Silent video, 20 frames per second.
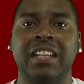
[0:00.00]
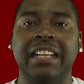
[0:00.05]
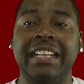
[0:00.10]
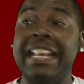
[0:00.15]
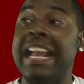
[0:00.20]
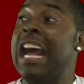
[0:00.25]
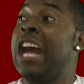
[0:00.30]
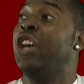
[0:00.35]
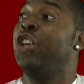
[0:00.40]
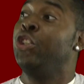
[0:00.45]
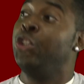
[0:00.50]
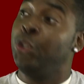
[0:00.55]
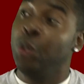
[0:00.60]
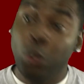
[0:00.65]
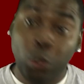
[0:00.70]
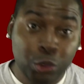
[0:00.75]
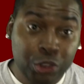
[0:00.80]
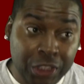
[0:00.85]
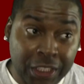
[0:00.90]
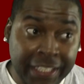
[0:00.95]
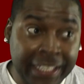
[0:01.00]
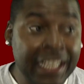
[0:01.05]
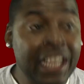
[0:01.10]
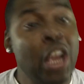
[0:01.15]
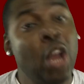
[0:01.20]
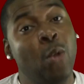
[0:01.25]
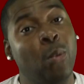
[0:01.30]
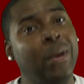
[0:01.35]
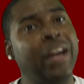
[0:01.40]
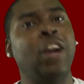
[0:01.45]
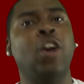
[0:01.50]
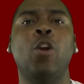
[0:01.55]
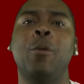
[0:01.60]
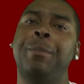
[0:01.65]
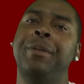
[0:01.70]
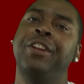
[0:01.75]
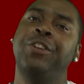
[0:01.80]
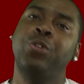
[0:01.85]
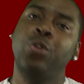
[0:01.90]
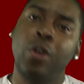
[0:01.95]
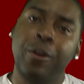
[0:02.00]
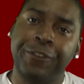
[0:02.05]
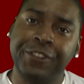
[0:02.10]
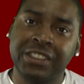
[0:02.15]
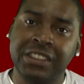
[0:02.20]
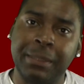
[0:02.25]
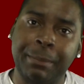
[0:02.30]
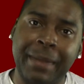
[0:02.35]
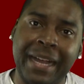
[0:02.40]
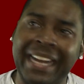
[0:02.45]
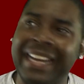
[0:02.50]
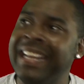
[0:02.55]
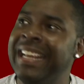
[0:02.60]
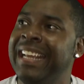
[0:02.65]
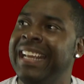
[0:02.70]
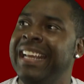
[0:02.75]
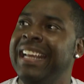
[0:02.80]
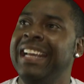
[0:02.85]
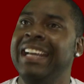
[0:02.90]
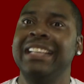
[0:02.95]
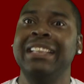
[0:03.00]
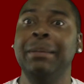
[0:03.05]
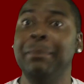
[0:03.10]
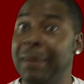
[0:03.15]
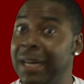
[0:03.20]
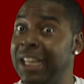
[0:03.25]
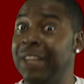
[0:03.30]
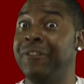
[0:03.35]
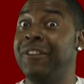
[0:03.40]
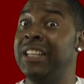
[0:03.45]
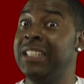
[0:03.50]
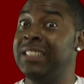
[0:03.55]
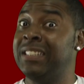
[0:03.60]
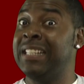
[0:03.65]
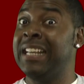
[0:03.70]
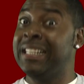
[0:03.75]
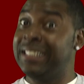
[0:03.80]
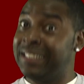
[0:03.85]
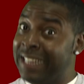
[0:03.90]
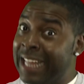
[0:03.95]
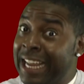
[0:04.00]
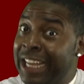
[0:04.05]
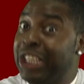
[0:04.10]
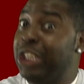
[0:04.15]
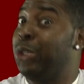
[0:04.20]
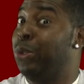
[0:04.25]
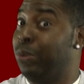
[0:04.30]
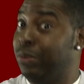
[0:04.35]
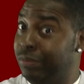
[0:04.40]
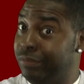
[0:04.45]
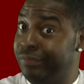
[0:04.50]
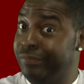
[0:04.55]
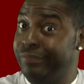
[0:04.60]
Now, usually when I open the door for somebody, the motherfucker says thank you.